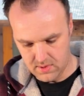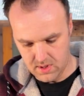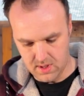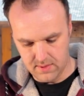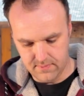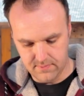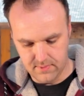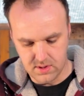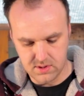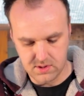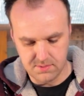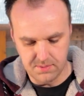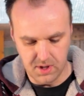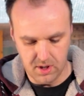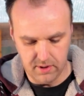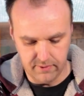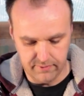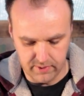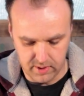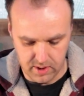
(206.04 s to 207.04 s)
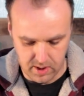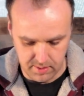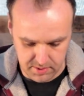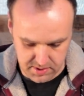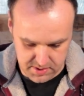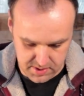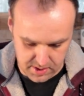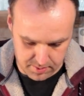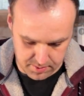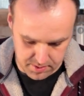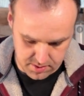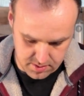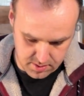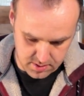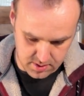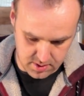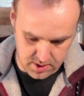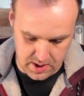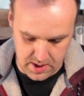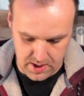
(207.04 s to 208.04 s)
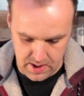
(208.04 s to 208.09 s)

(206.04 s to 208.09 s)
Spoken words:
Yeah, that should be enough for a couple of sandwiches.